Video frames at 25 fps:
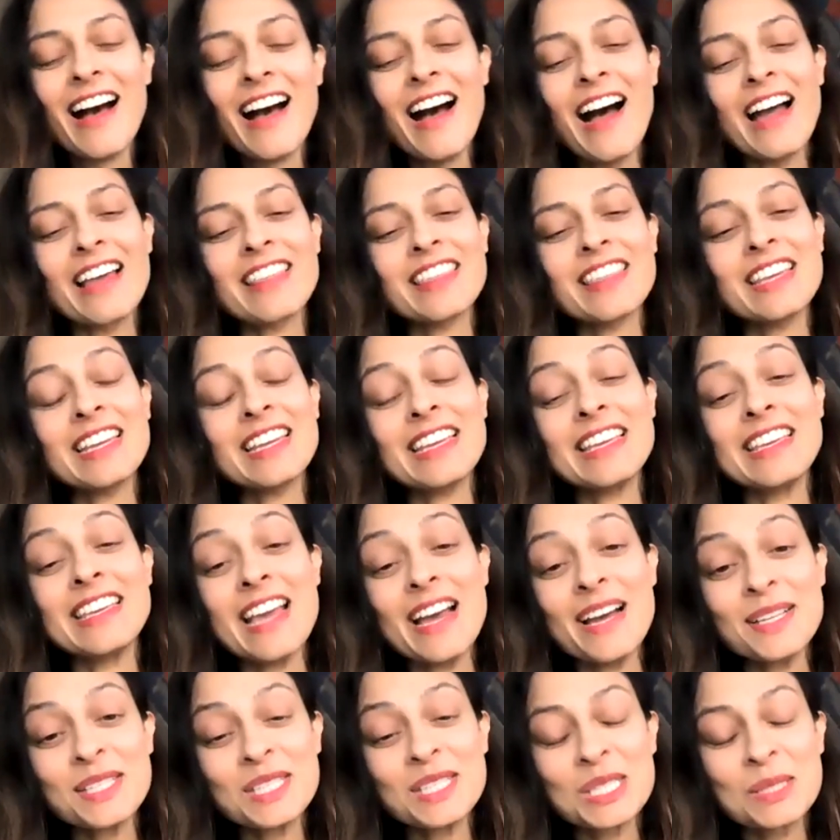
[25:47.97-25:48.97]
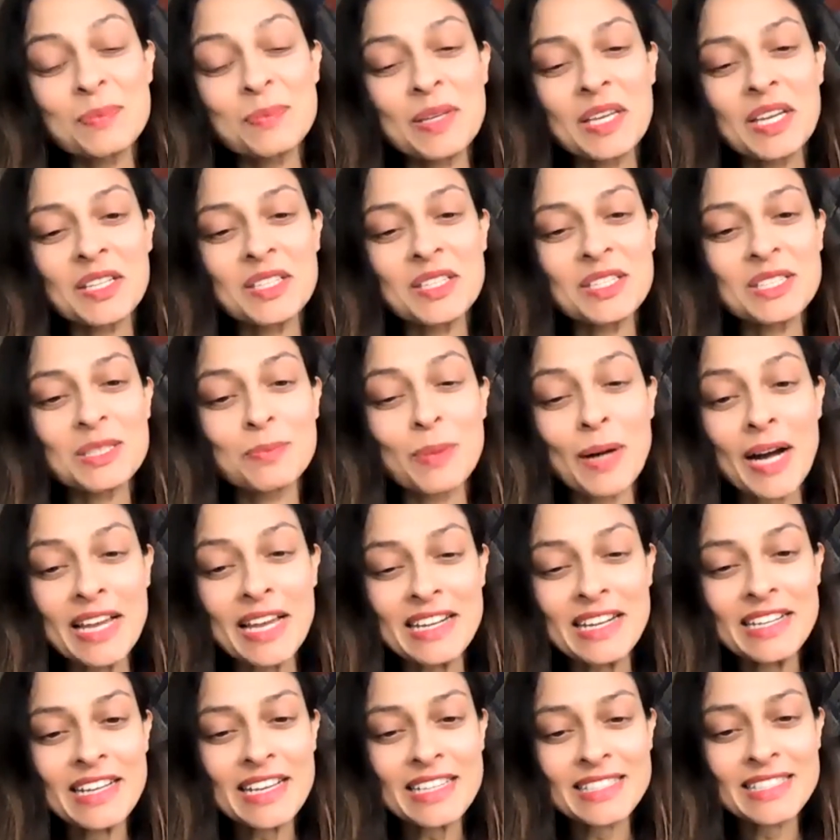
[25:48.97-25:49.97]
I think yes, because
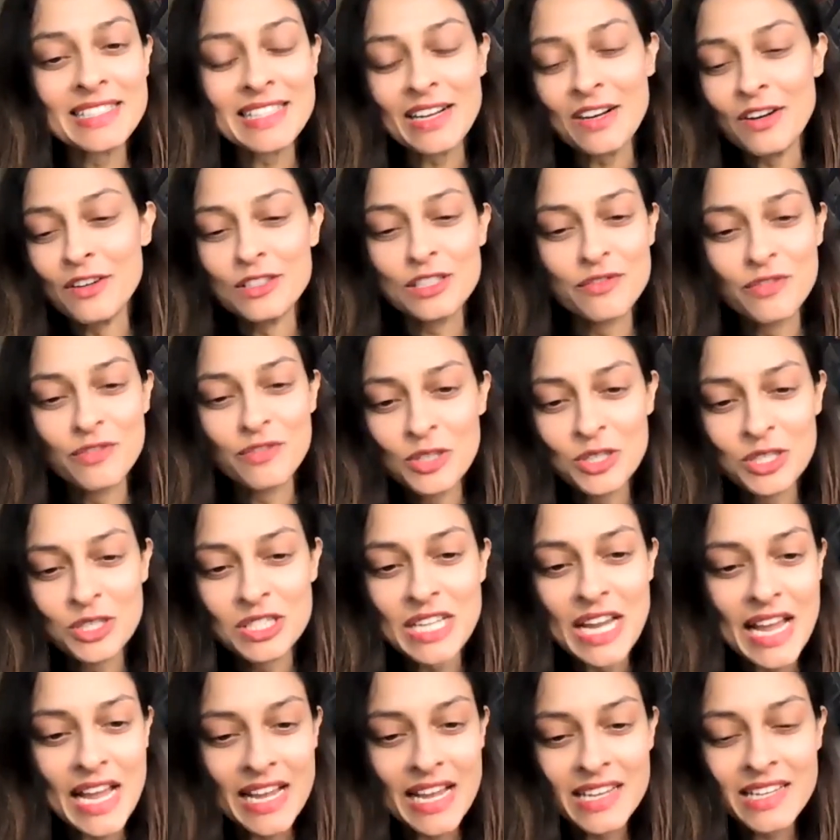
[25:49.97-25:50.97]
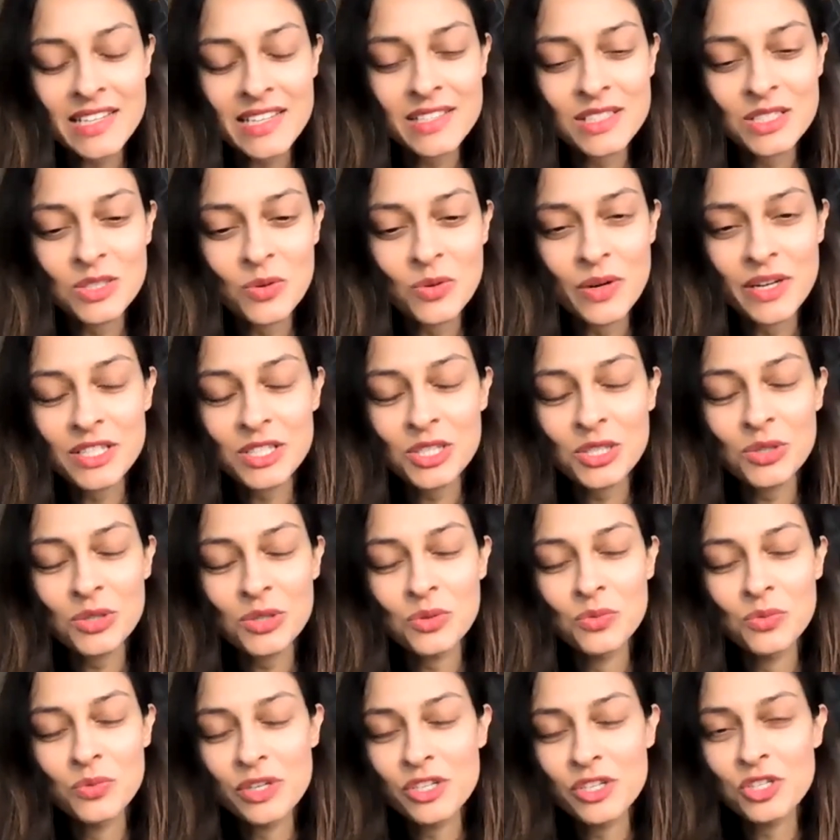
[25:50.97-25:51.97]
Biden has said on his first day he's going to
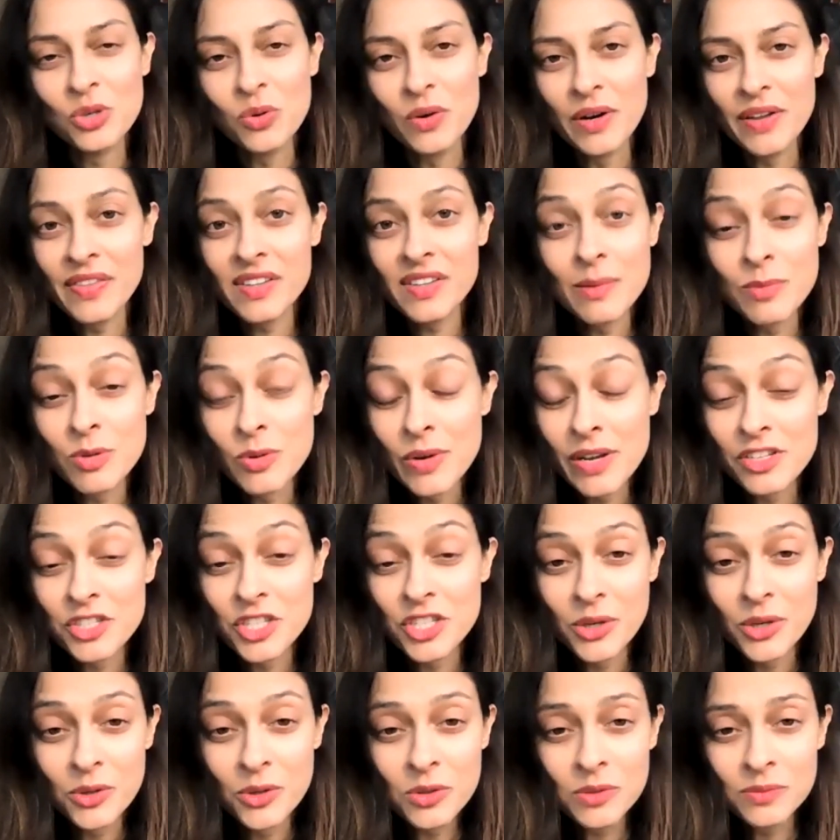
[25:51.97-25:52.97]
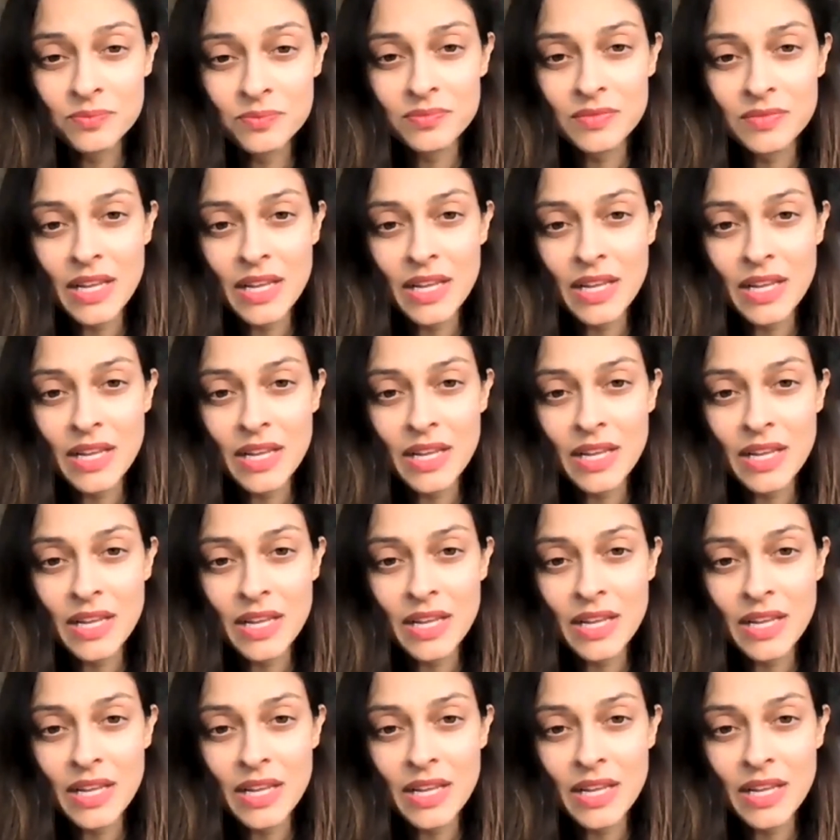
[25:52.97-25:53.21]
rejoin the WHO.